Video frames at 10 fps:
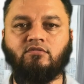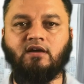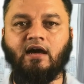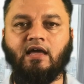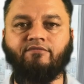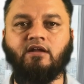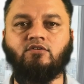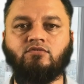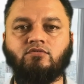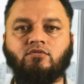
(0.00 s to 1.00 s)
dive
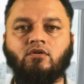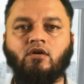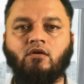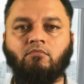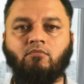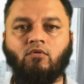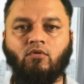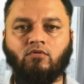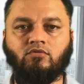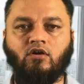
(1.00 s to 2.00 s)
into
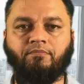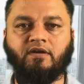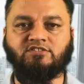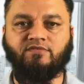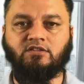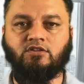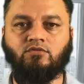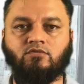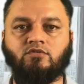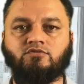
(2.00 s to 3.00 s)
more topics with
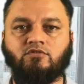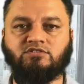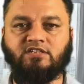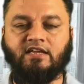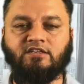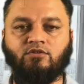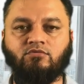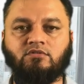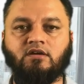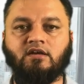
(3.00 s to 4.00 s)
you. So stay
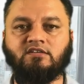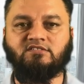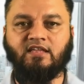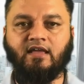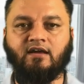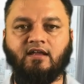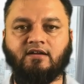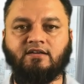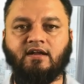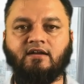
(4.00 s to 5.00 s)
tuned, stay
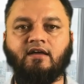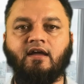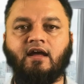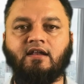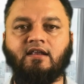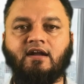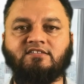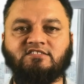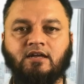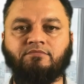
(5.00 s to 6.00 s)
connected, and
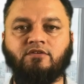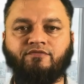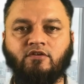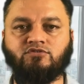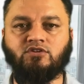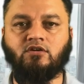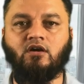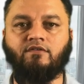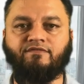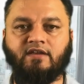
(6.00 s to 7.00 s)
let's shape the future
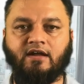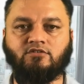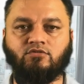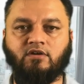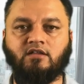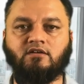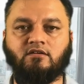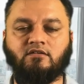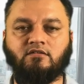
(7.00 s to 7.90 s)
of tech together.